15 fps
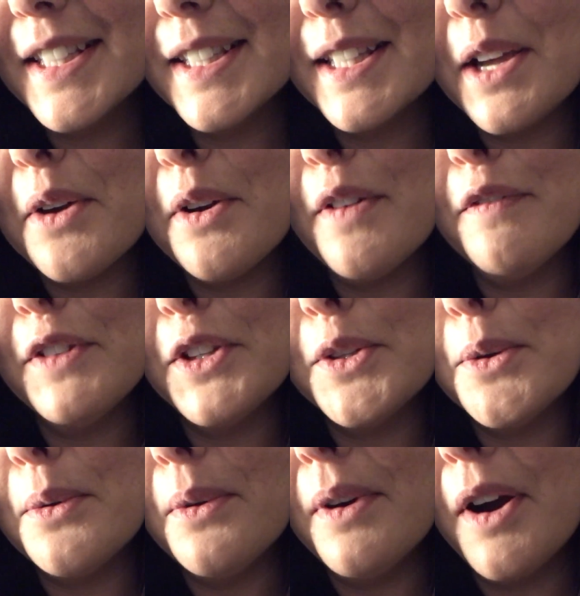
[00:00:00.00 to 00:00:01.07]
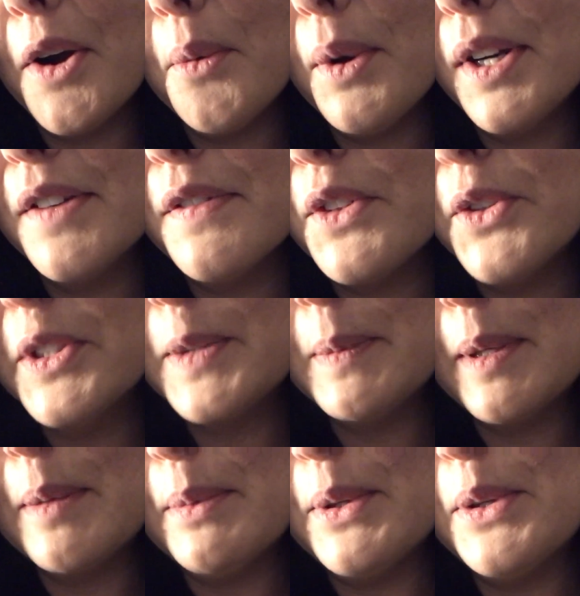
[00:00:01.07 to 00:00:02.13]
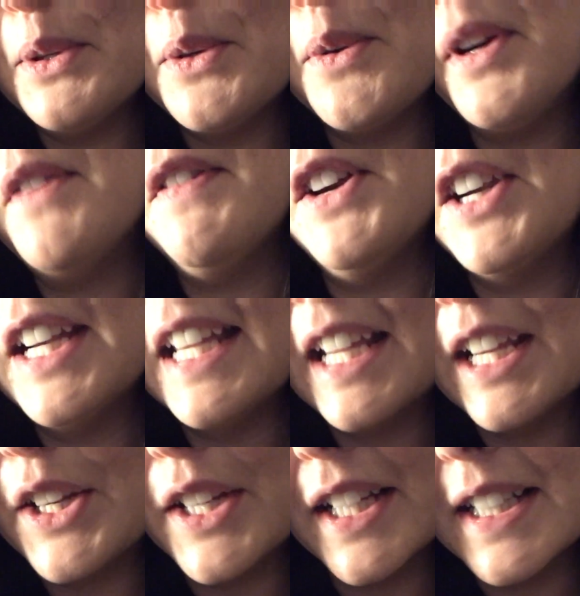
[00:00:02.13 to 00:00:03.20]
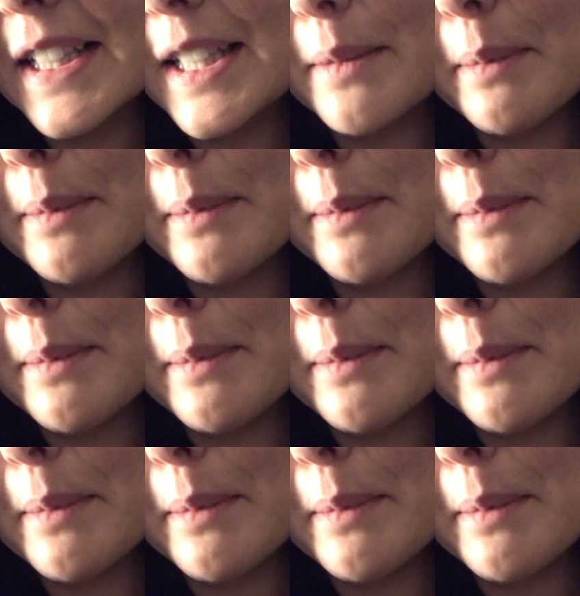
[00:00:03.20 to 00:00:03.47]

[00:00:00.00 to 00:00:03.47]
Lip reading: So if you are one of those people who are very curious